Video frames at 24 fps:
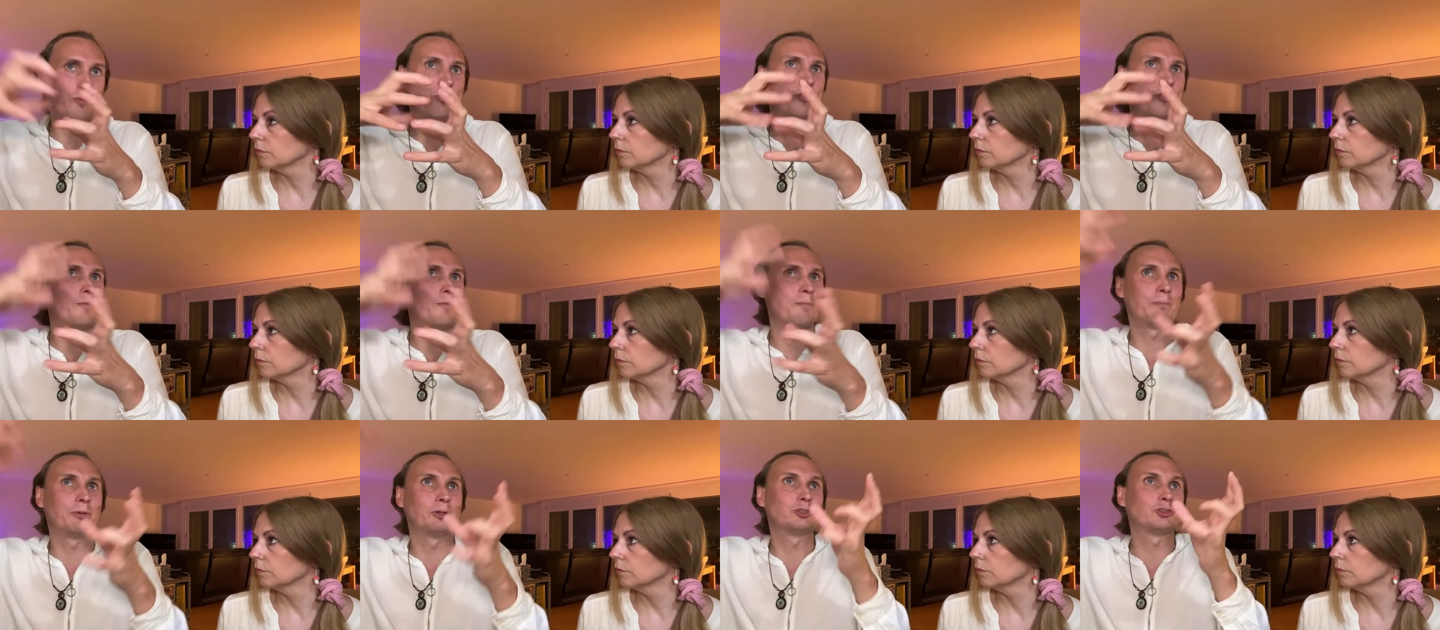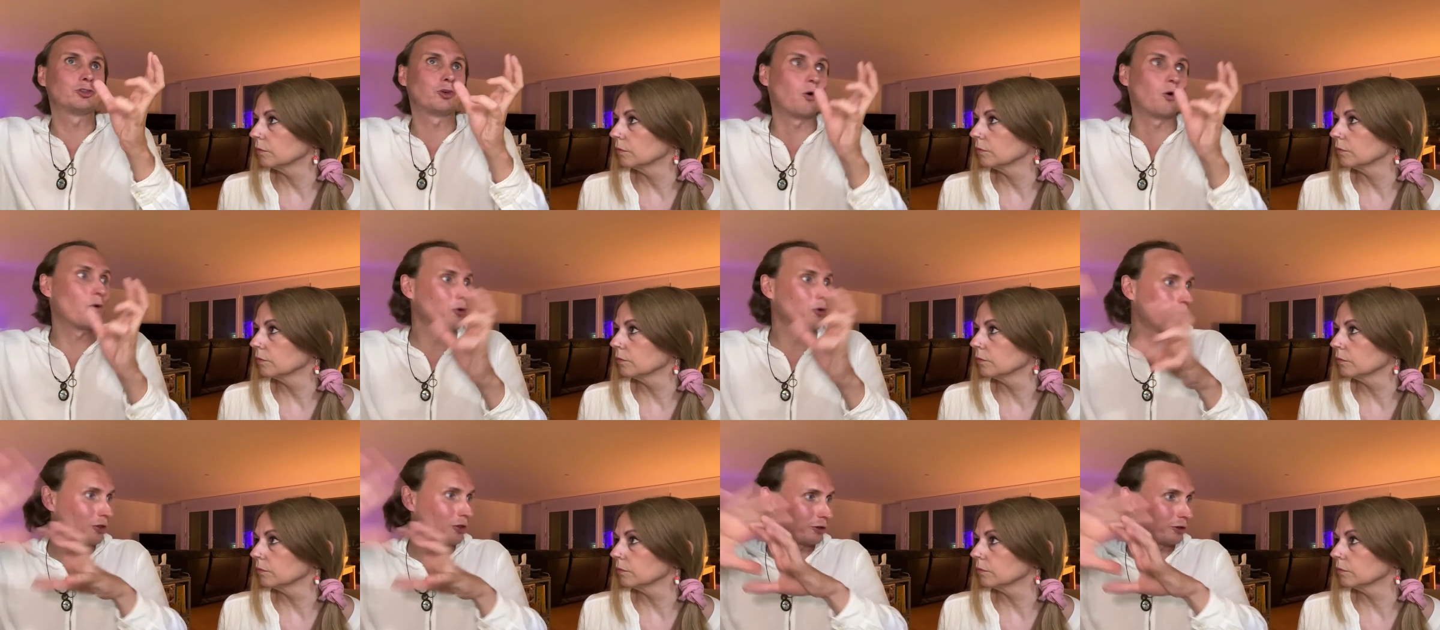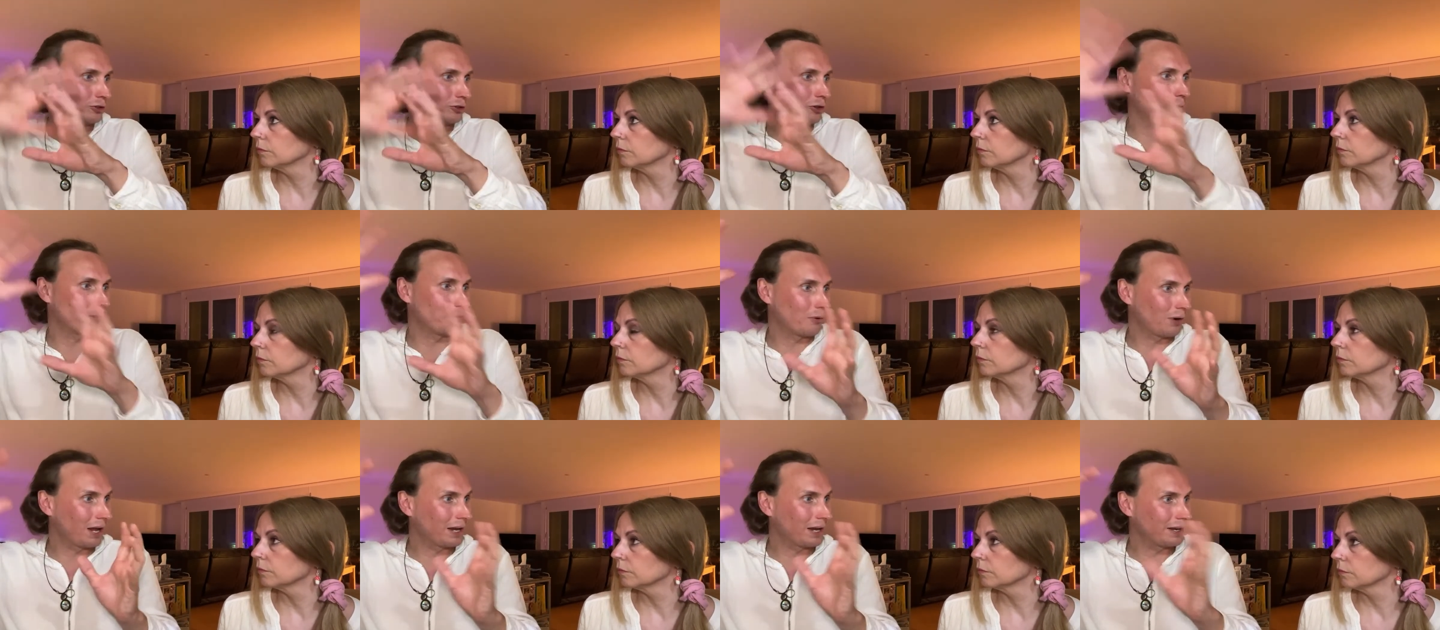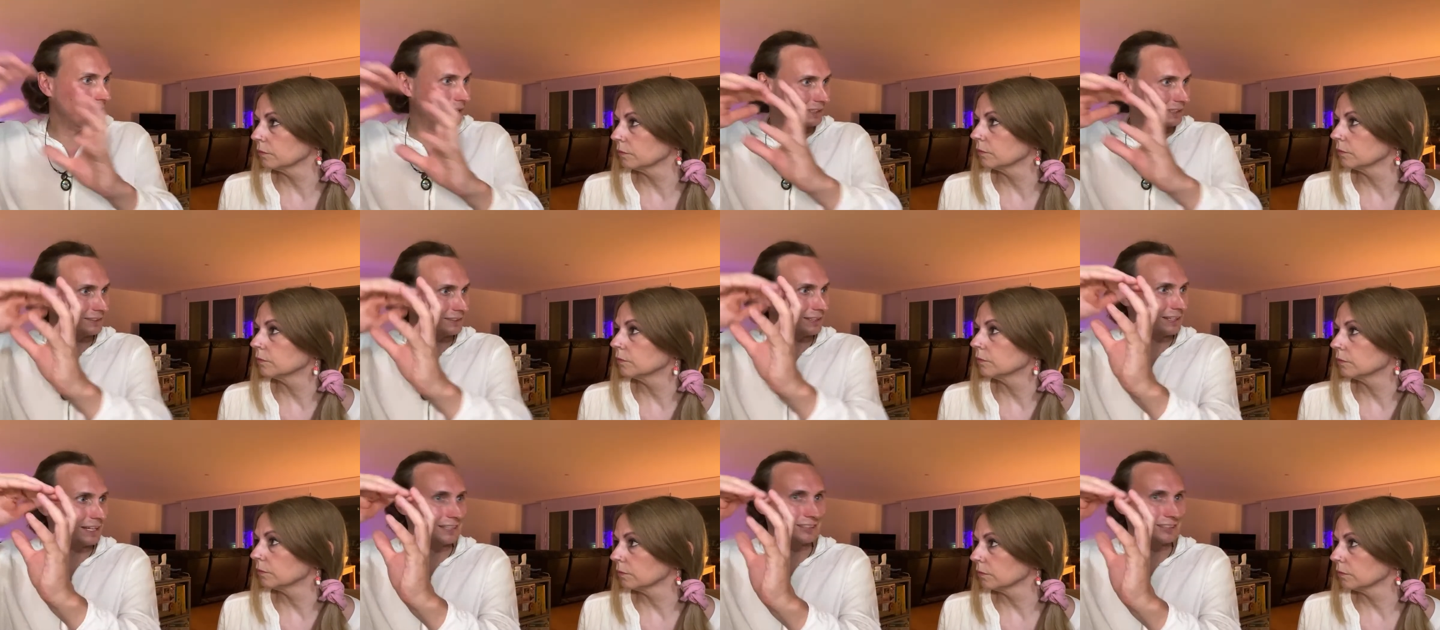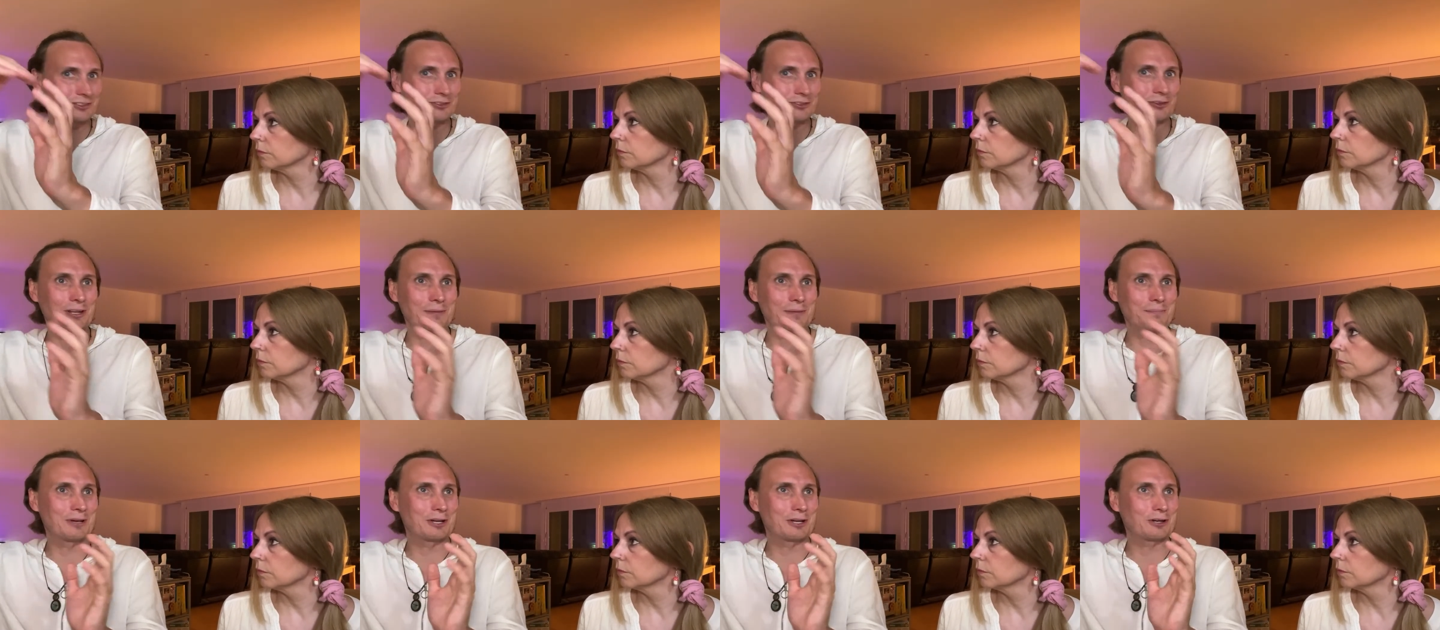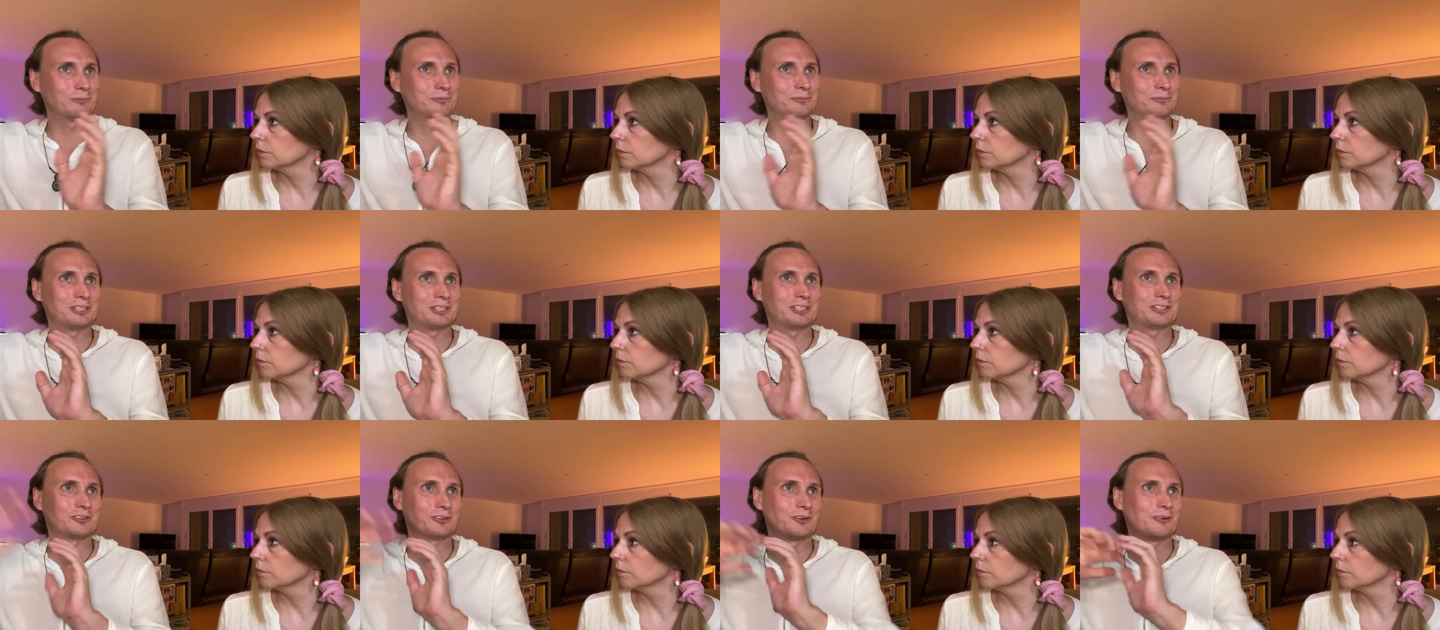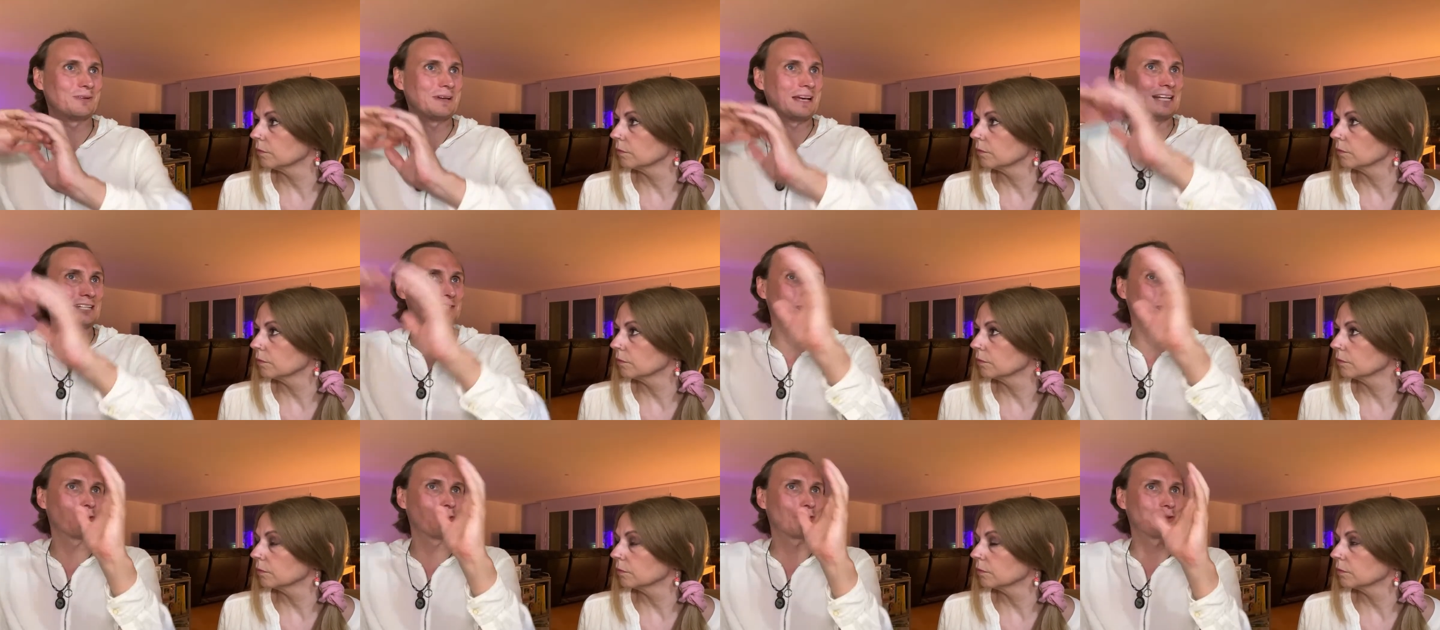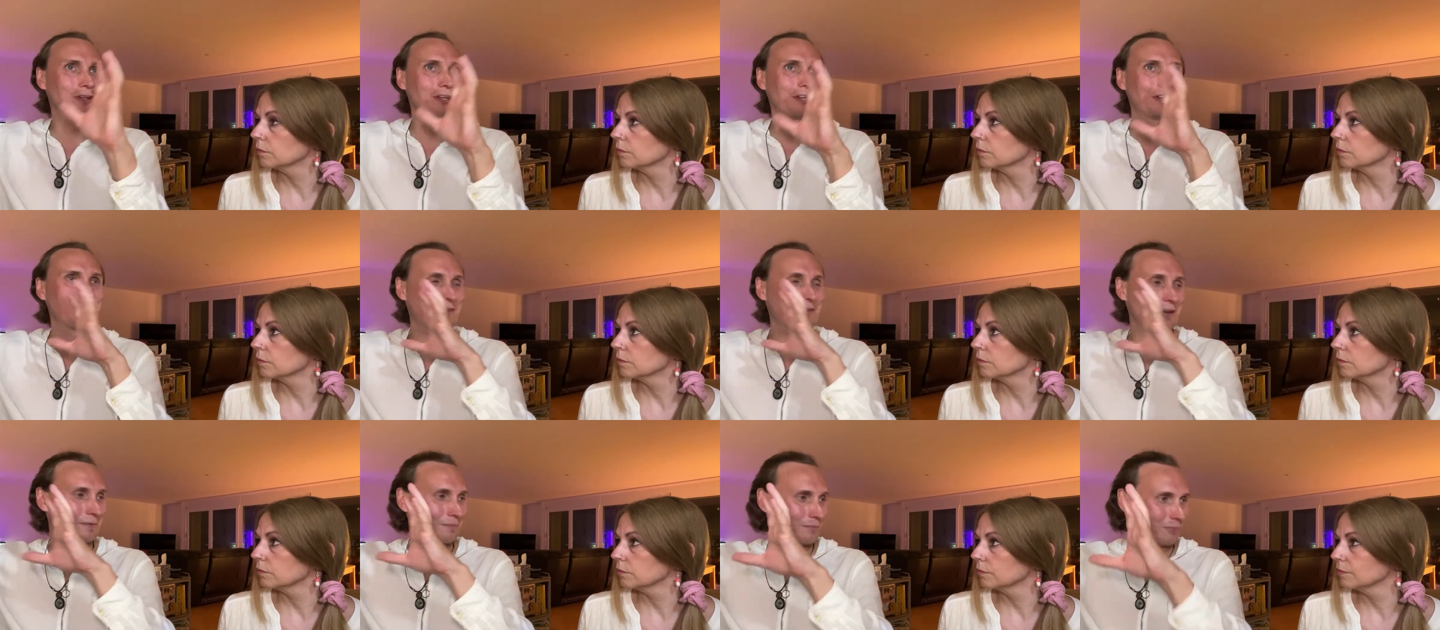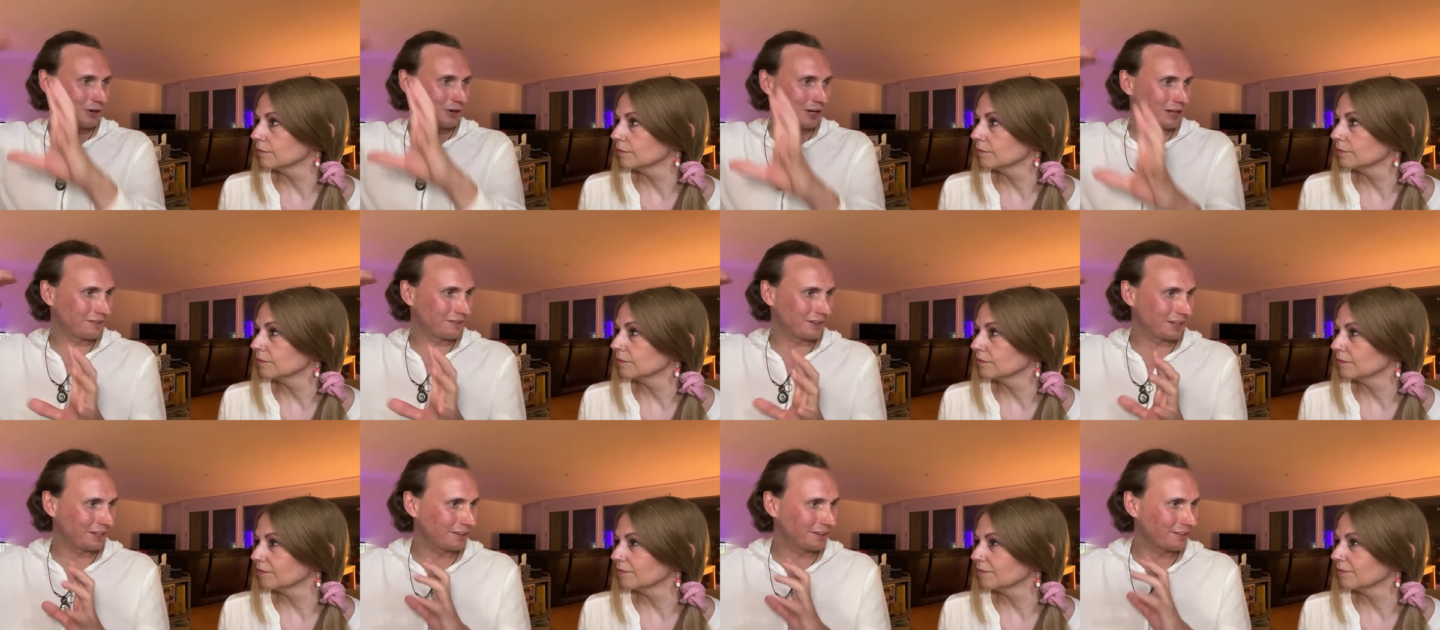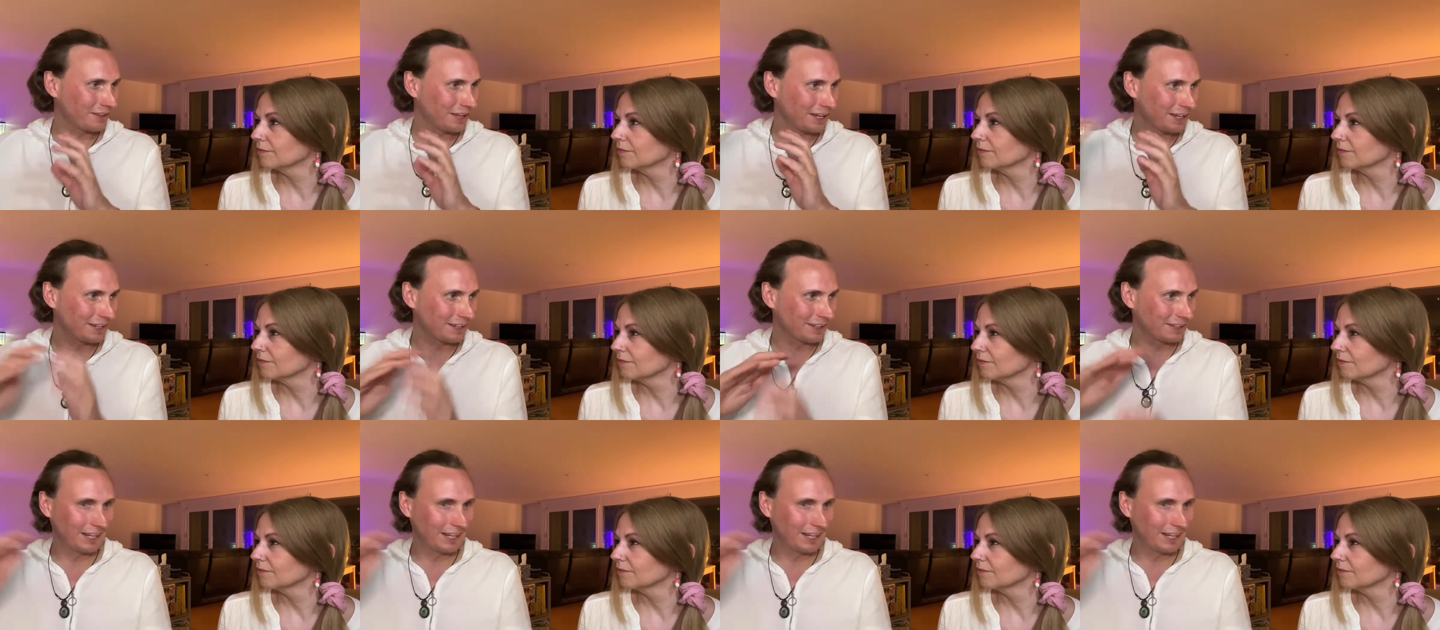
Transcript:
Speaker 1: the persona, the sort of brand, it, it suddenly becomes this its own living, breathing thing.